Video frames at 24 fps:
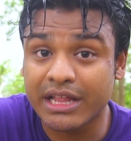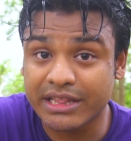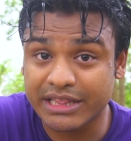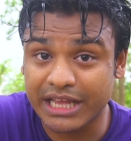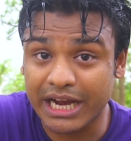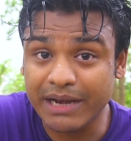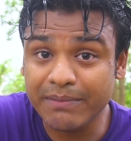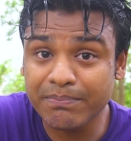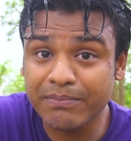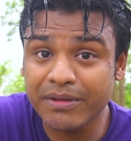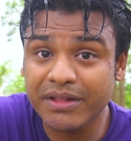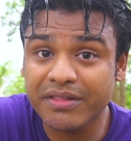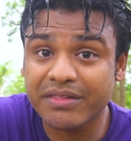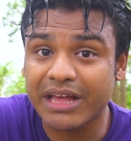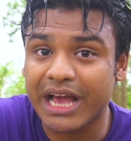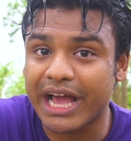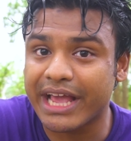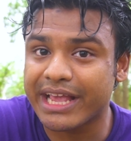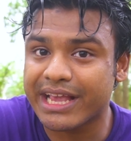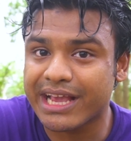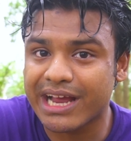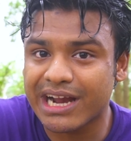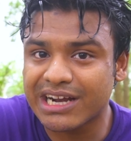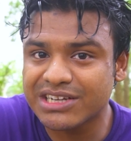That means
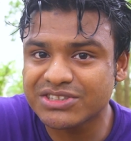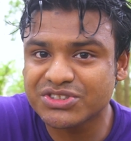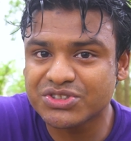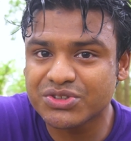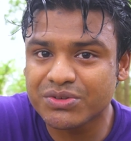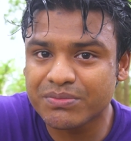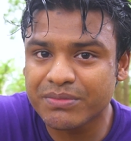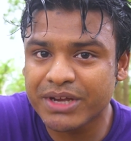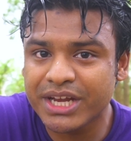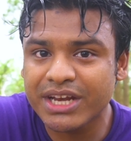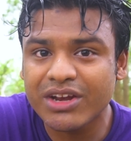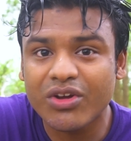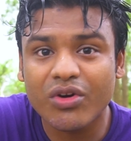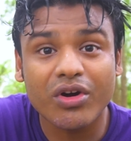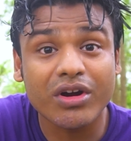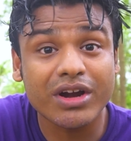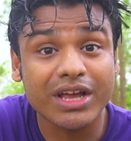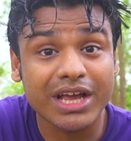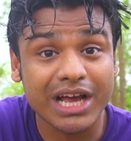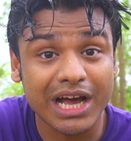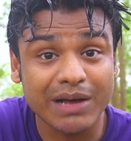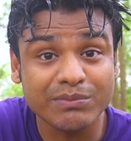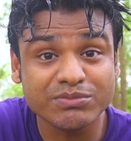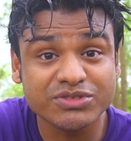I can't zoom in or
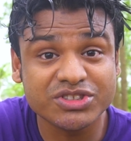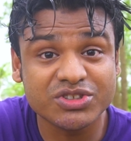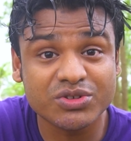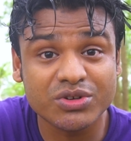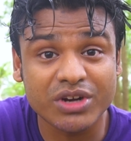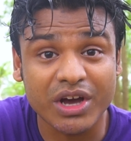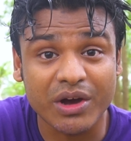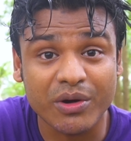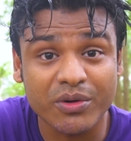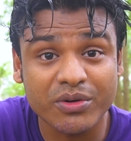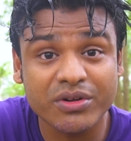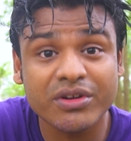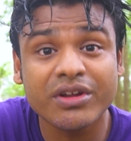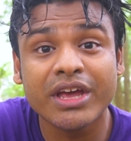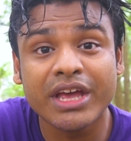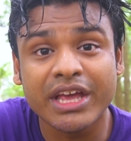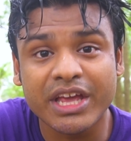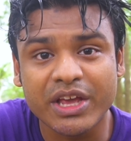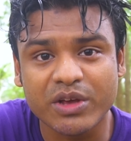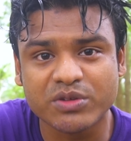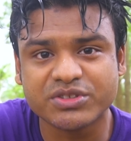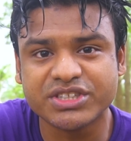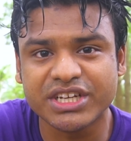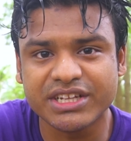can't zoom out
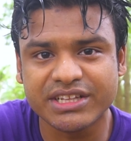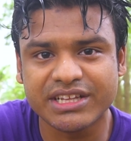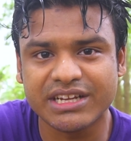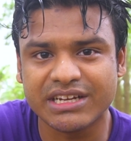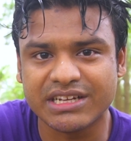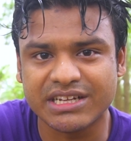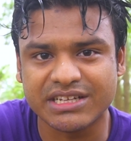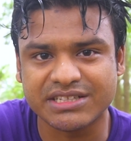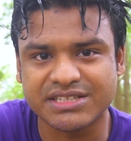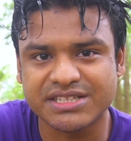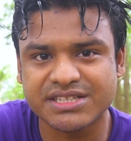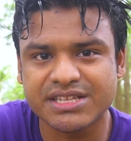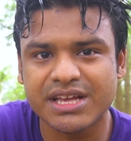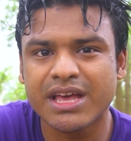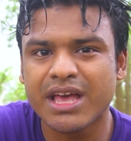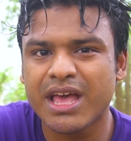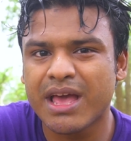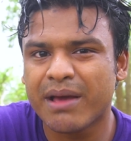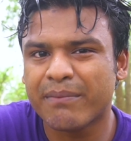using the lens.